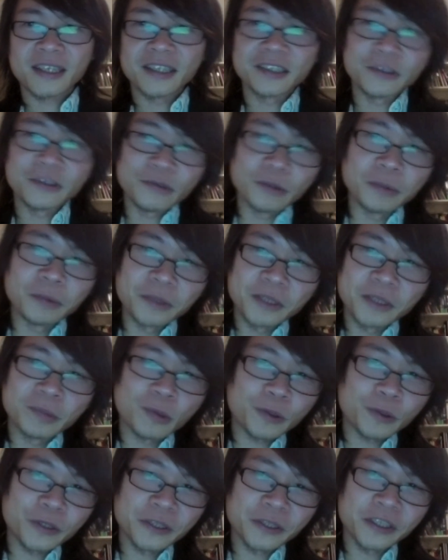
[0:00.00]
It's a form of
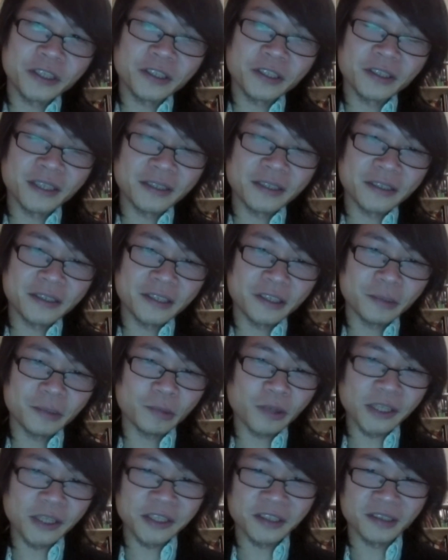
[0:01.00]
democracy that is
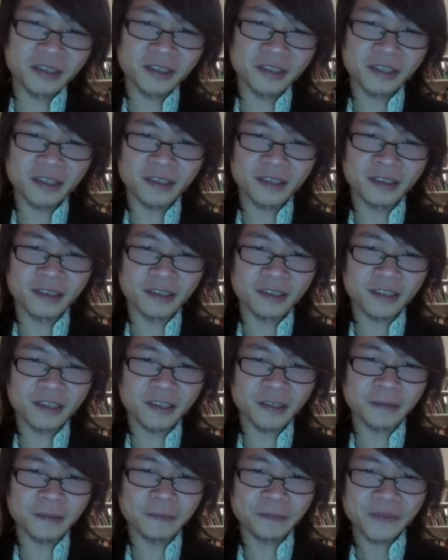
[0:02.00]
present in
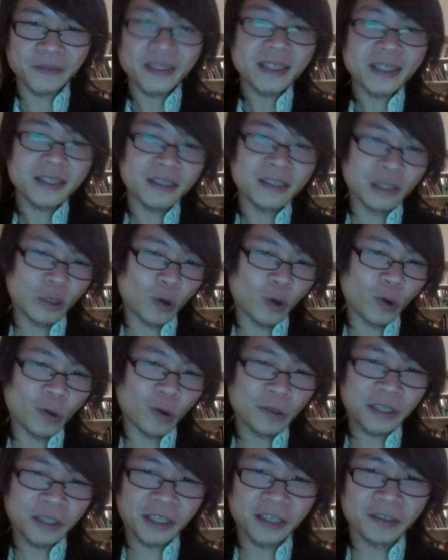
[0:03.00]
the, in all
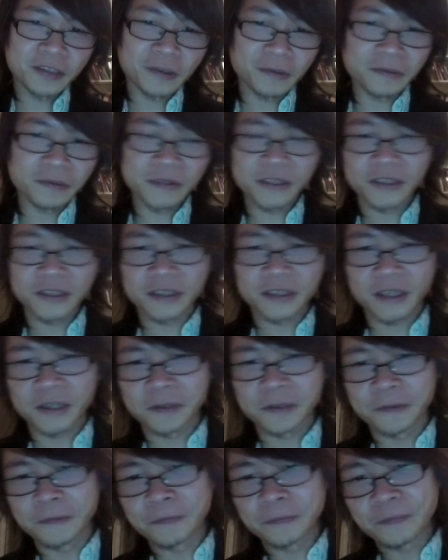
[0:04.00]
kind of this
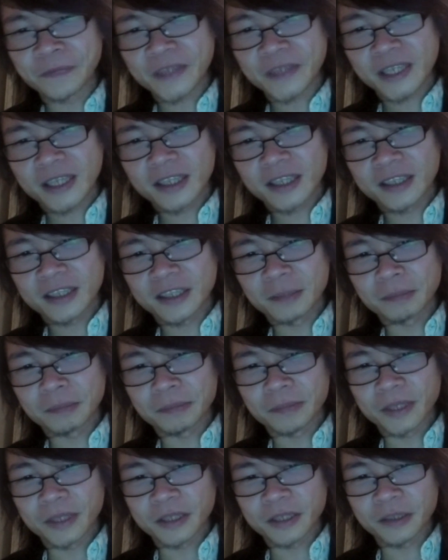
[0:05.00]
uh, the,
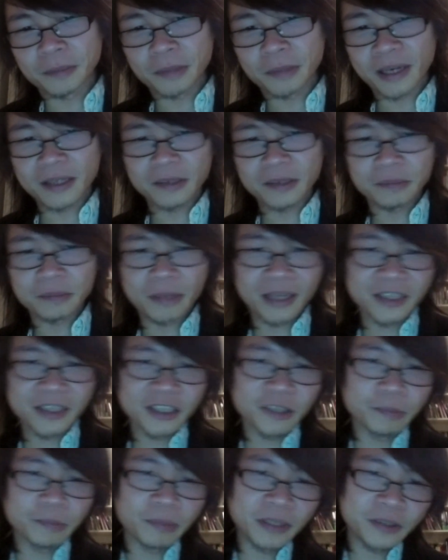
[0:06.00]
uh, the
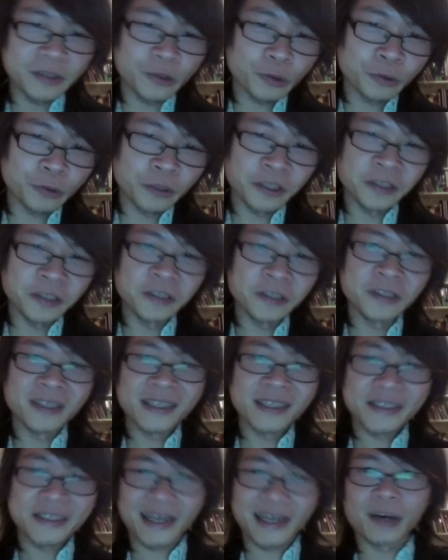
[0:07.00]
participatory
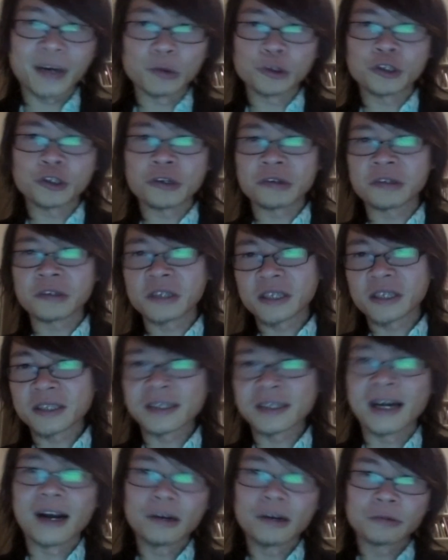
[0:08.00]
culture mm-hmm.
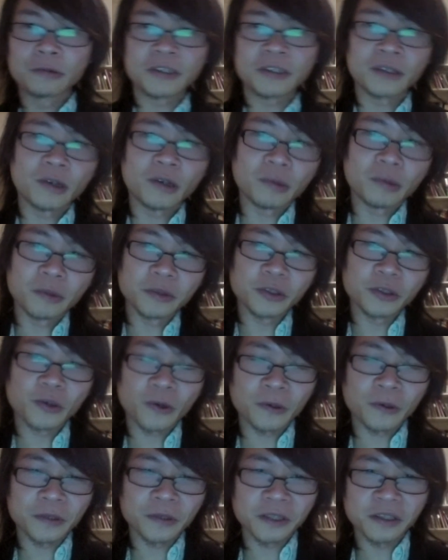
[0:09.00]
now in almost
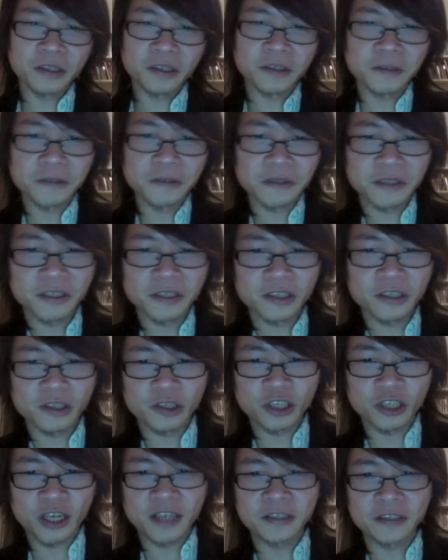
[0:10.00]
all the uh, these
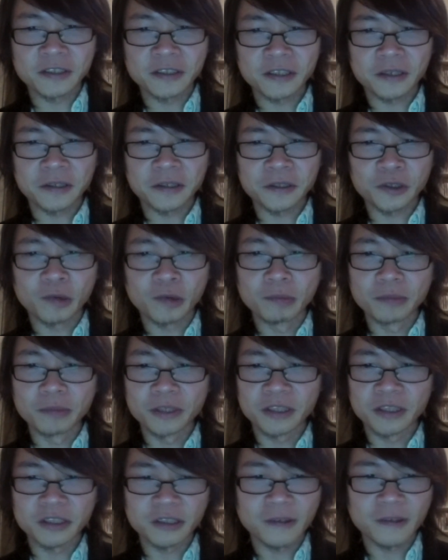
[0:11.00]
giant uh,
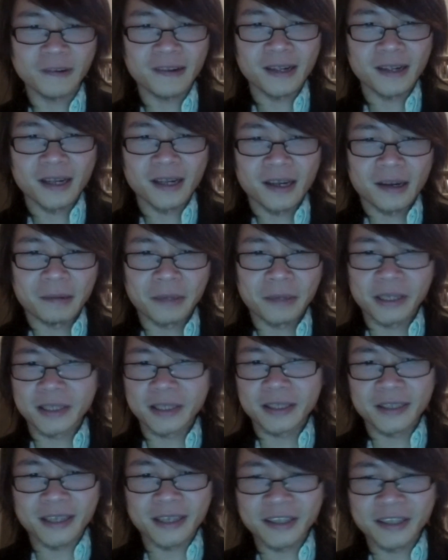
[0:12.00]
companies, but
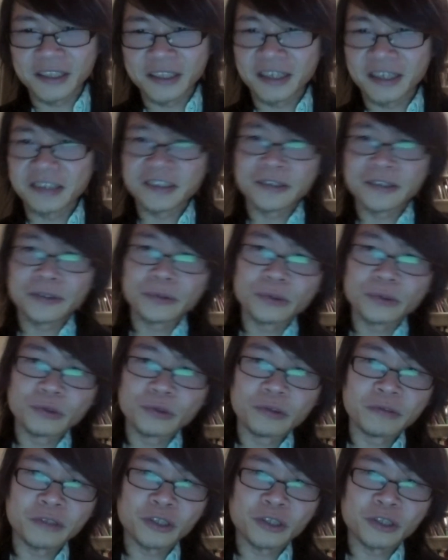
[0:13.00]
it has nothing to do with